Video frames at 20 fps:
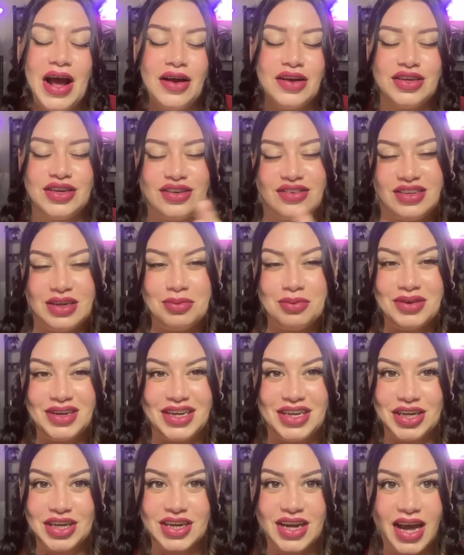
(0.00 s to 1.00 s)
you're
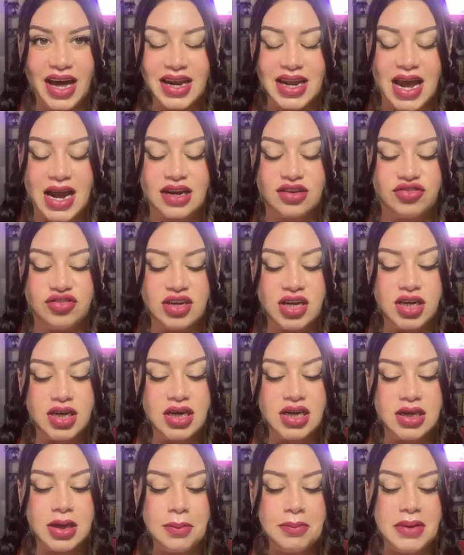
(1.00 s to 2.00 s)
deepening your
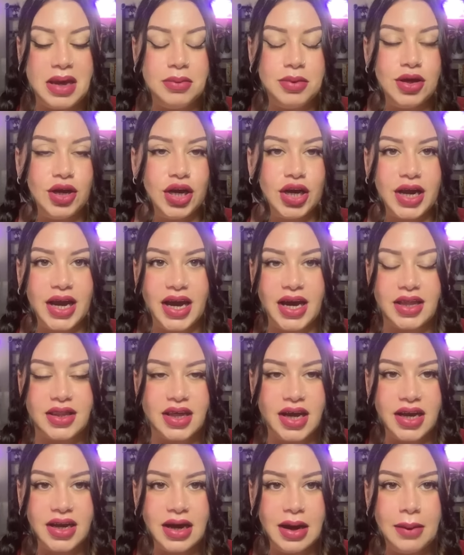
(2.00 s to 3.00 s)
connection, maybe you get
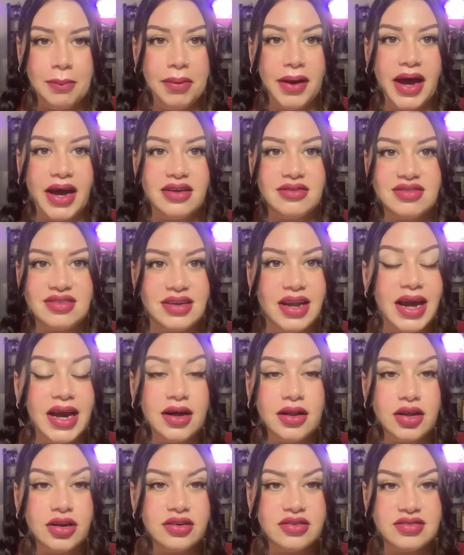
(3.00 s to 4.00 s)
like a pet
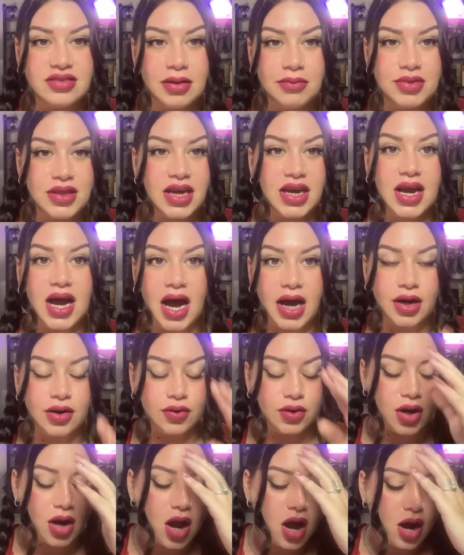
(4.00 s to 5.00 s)
snail or something, I
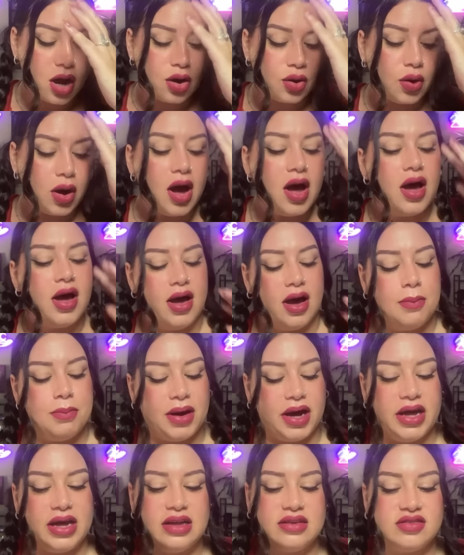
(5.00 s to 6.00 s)
don't know,
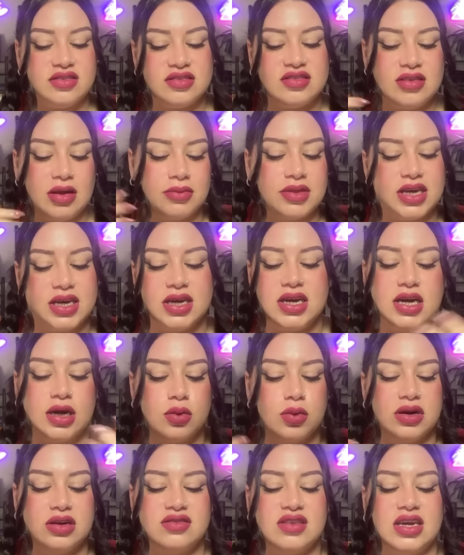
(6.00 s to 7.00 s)
but it's just something here
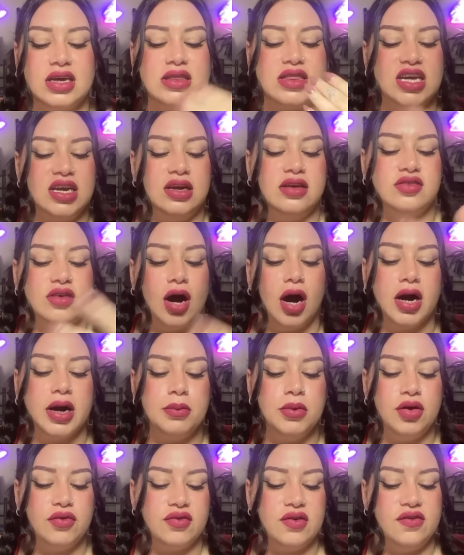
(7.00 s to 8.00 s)
where it's like things are
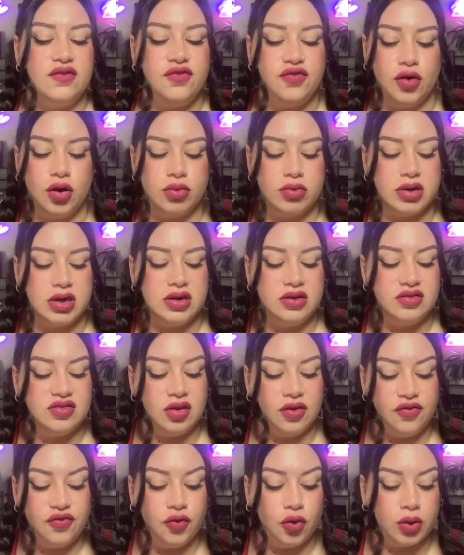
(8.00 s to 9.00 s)
moving forward
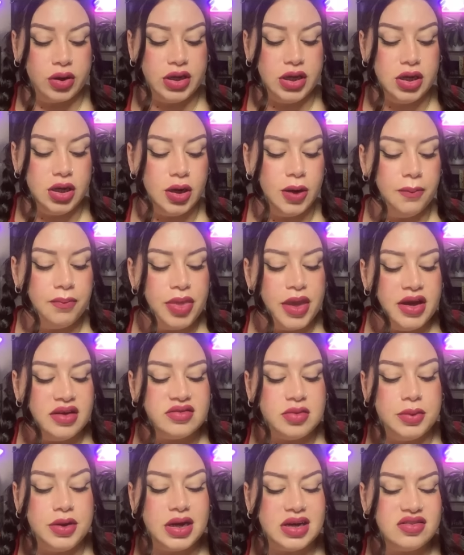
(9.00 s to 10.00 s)
for you.
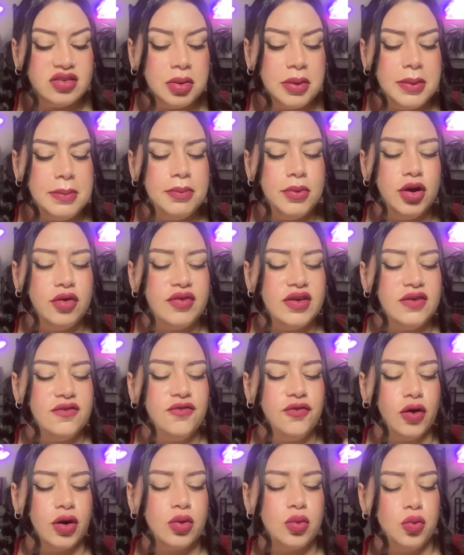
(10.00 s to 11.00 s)
Some of you guys could be moving
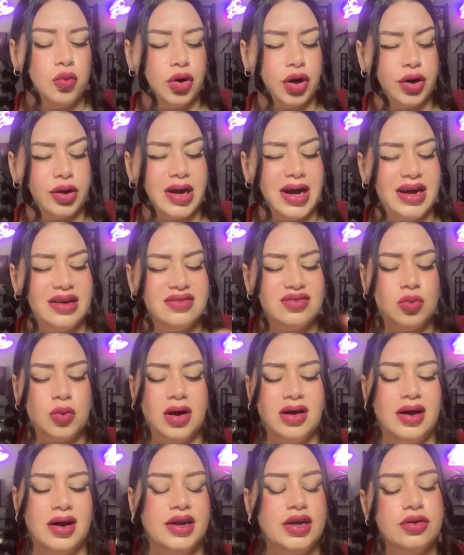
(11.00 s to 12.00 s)
for work as
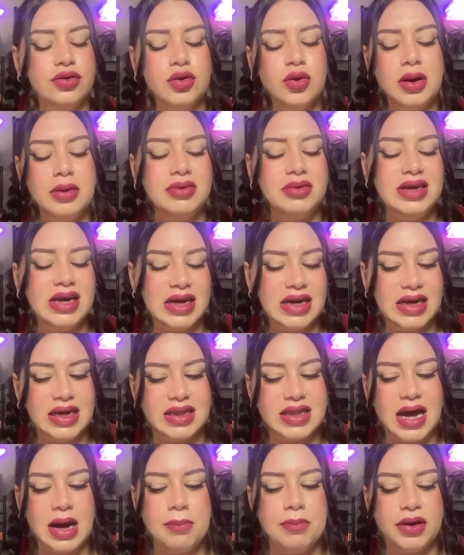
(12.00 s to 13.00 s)
well. I don't know, I'm getting
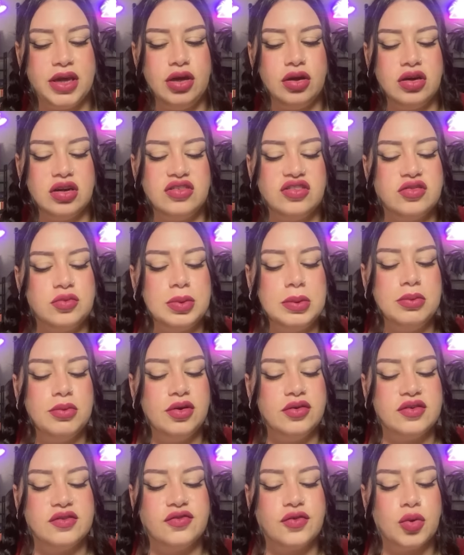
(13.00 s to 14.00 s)
that, but you could just be
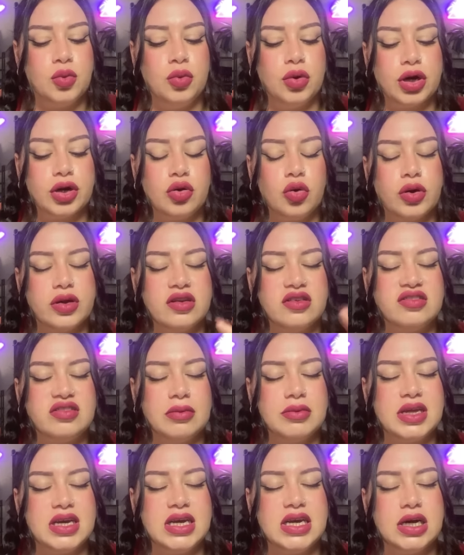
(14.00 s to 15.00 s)
moving for work, or there's
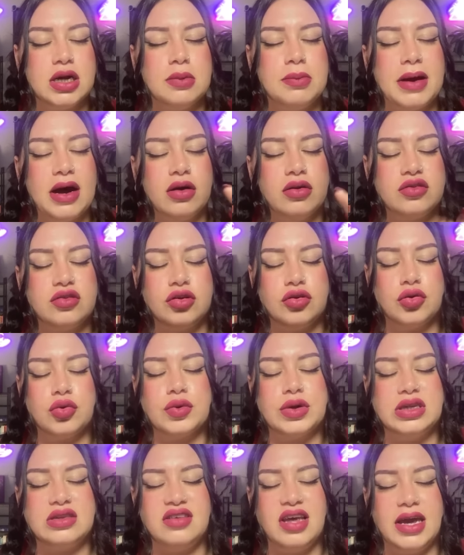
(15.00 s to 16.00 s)
something here about
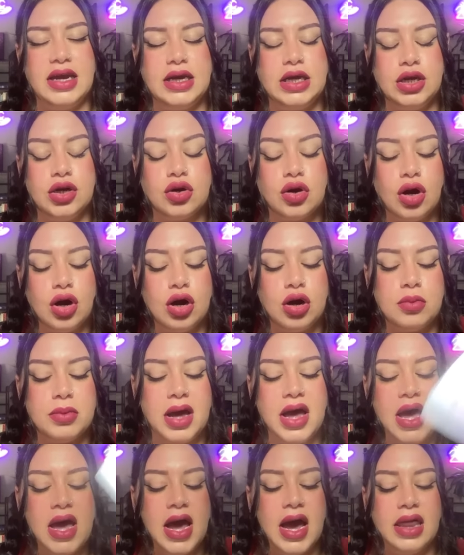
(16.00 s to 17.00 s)
taking your home
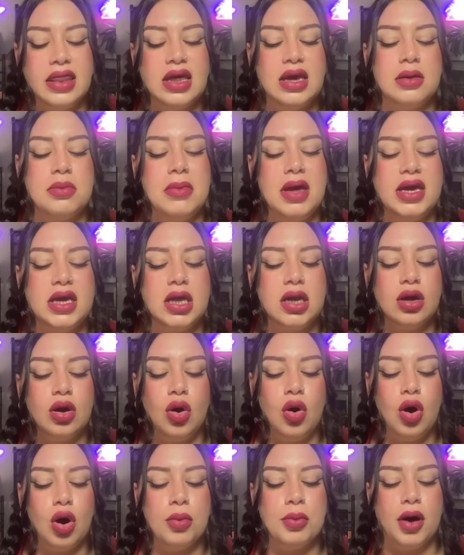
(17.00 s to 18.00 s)
and like making a
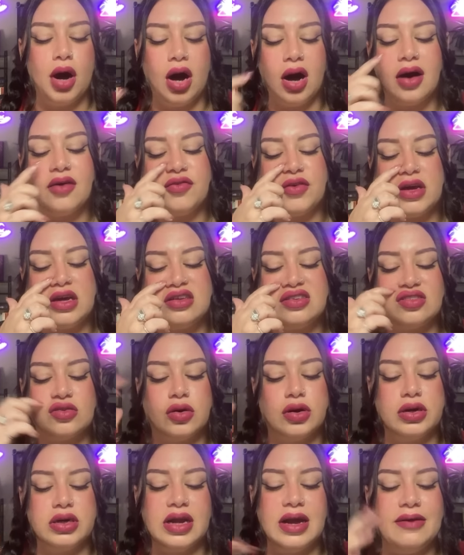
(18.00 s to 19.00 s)
home office
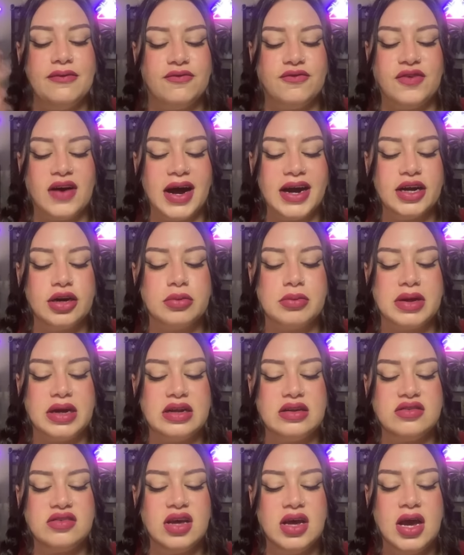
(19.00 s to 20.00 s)
or an
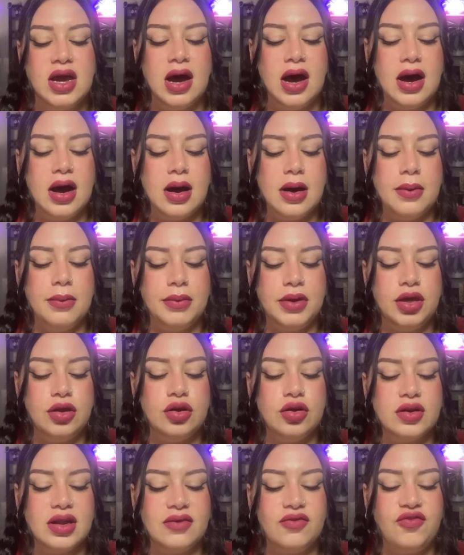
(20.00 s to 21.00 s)
environment, you
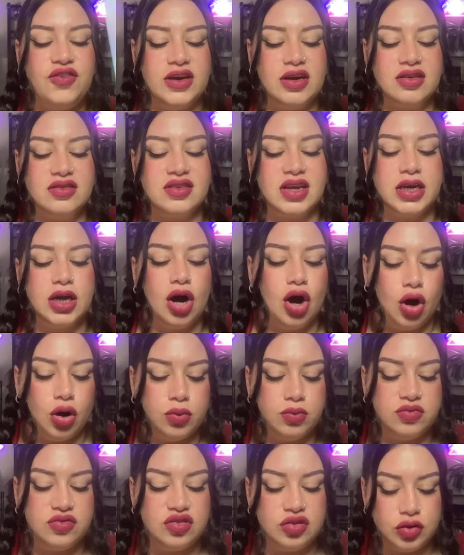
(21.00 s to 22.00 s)
know, that feels like
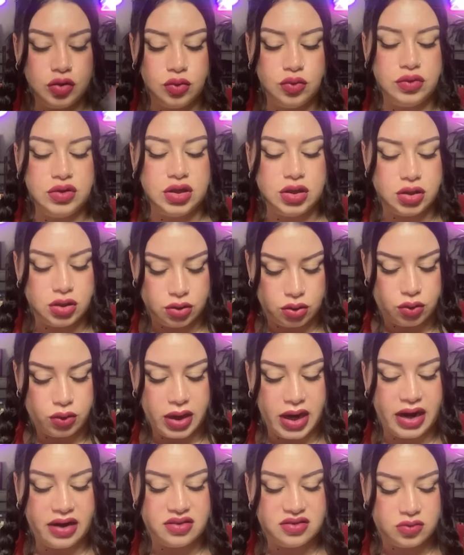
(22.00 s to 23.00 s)
home to you
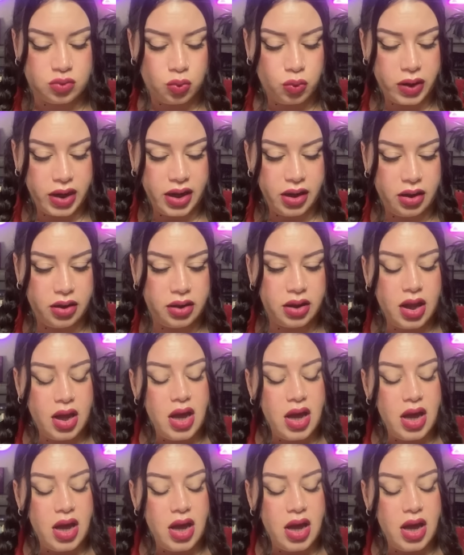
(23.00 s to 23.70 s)
as well.